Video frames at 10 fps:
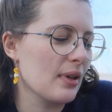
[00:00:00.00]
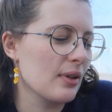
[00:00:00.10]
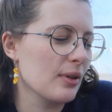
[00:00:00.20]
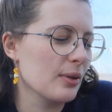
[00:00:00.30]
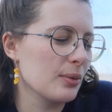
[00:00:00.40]

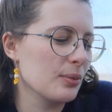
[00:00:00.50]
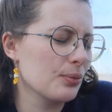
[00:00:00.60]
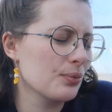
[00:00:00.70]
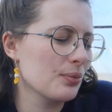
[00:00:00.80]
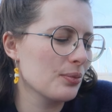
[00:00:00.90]
um,
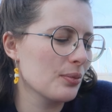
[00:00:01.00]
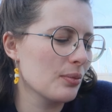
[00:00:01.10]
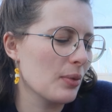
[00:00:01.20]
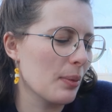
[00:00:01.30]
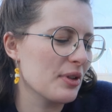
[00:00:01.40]

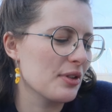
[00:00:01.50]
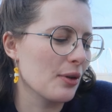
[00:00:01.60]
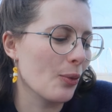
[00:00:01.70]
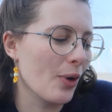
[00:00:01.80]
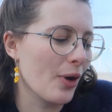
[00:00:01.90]

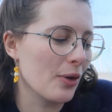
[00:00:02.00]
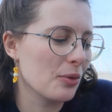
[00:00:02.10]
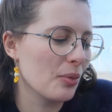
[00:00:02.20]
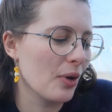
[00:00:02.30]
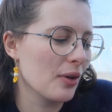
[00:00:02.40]
missing a word,
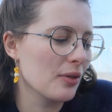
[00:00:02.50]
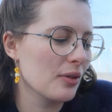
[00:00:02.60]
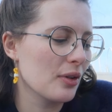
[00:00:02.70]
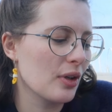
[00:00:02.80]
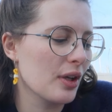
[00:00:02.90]
but
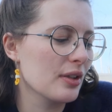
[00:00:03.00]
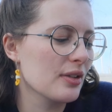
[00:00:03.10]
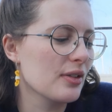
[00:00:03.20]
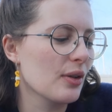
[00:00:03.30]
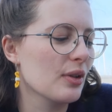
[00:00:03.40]
they're not
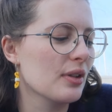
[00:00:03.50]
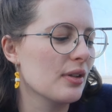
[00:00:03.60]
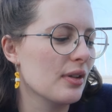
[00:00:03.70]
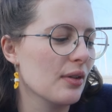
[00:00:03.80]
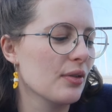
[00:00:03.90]
necessarily
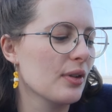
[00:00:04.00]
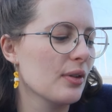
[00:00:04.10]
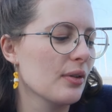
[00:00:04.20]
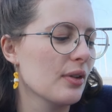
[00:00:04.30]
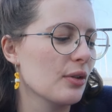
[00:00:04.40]

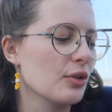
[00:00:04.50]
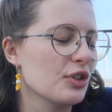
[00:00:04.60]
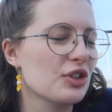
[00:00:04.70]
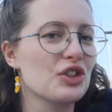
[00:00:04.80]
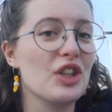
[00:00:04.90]
difficult, they're
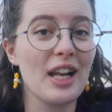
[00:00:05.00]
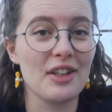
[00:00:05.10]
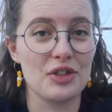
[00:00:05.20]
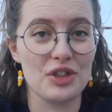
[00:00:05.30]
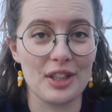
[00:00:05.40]
just
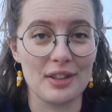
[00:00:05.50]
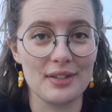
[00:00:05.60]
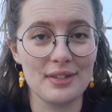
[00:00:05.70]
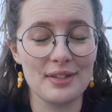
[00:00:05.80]
challenging